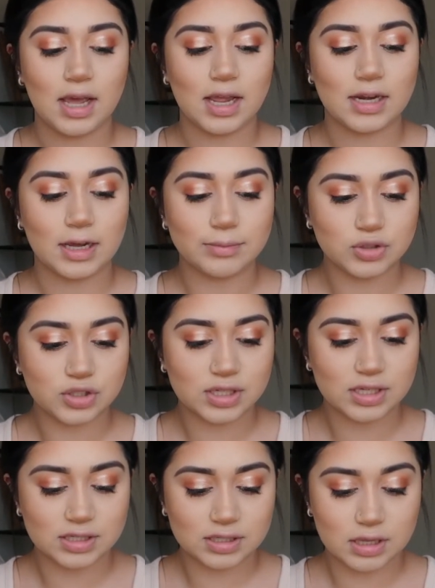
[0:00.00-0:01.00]
and I'm just
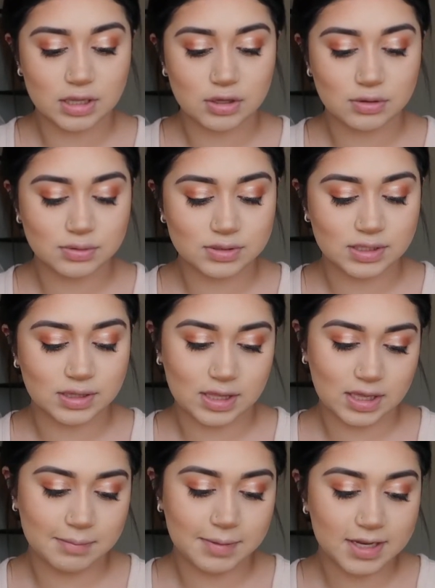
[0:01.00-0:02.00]
gonna use
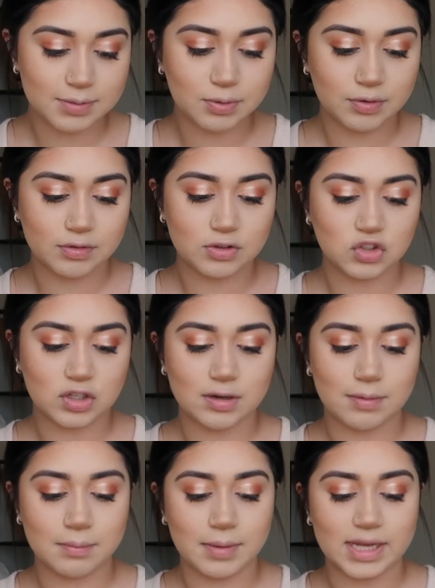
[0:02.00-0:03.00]
the Makeup
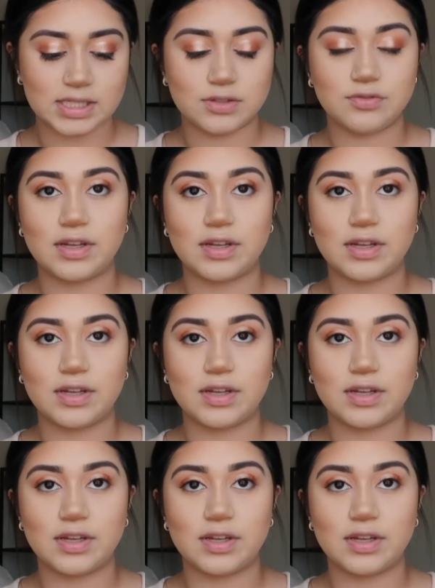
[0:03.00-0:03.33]
Revolution Matte